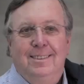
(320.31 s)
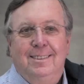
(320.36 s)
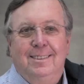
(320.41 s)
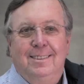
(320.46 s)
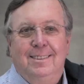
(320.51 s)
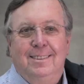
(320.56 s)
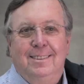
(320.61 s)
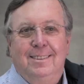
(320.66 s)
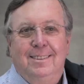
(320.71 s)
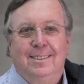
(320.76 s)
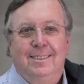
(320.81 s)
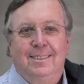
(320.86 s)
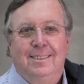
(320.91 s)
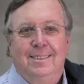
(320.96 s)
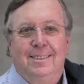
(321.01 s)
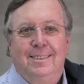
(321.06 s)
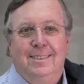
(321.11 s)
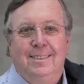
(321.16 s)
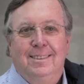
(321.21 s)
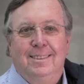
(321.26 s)

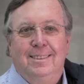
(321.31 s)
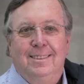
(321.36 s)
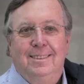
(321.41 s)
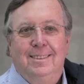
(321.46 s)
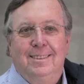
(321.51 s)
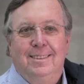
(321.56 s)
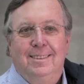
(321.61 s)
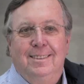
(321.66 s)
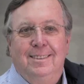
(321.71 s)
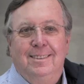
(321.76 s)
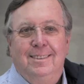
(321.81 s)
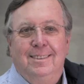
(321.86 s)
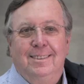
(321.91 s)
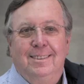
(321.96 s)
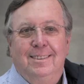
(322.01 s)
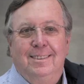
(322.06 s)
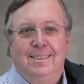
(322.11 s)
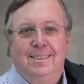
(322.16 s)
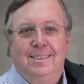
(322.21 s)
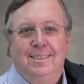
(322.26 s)

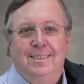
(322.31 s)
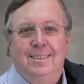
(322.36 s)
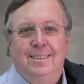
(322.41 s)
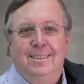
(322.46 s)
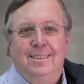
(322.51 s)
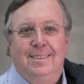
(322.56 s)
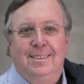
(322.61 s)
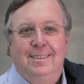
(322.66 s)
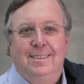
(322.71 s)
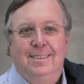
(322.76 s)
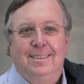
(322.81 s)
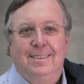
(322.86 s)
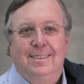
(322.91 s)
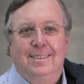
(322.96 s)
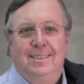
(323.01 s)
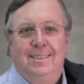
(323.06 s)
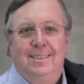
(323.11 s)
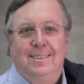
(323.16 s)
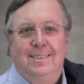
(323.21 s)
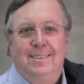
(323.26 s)

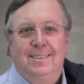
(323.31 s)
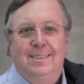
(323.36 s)
(no one is talking)